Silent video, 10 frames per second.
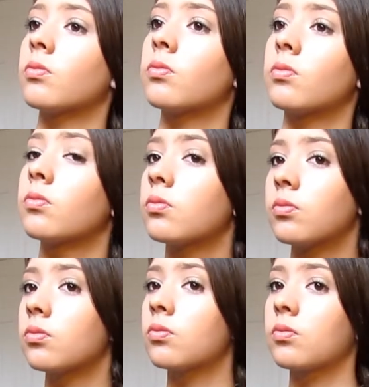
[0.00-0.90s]
So once you
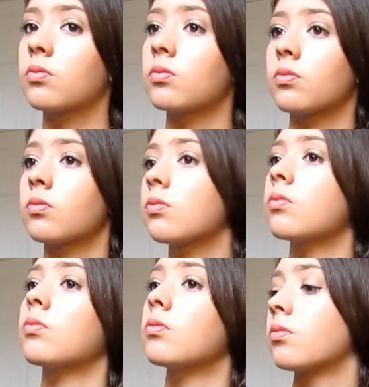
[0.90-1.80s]
get to the ends, I'm
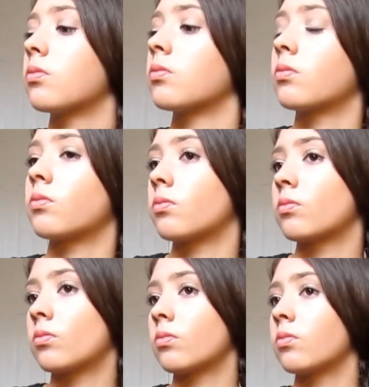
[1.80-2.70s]
not gonna lie, the end is
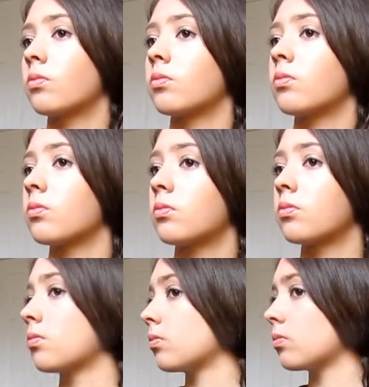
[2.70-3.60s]
pretty hard just because they're
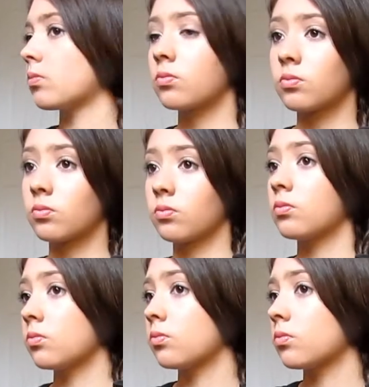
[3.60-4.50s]
so tiny and it's
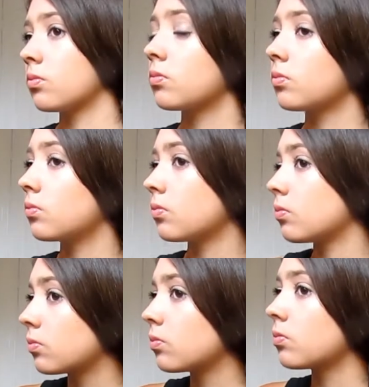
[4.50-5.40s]
kind of hard to twist
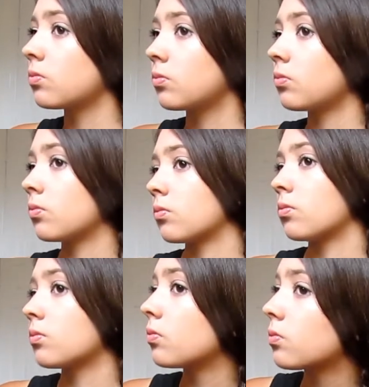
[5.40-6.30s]
it and like have
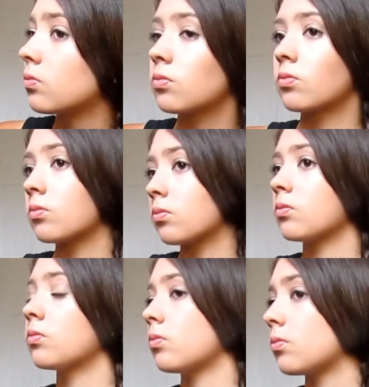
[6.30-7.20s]
control of the ends.
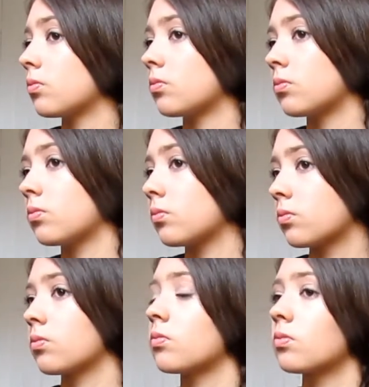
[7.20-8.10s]
Uh, so you might have to do
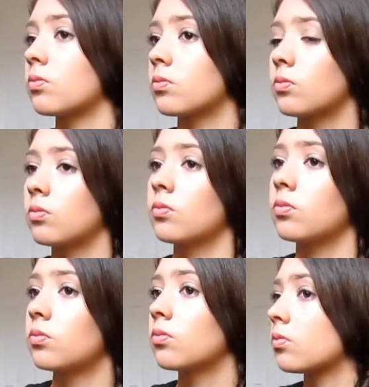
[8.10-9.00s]
that a couple of
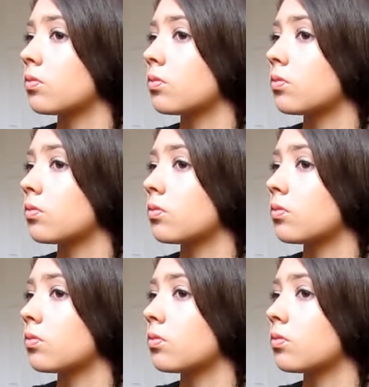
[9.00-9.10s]
times.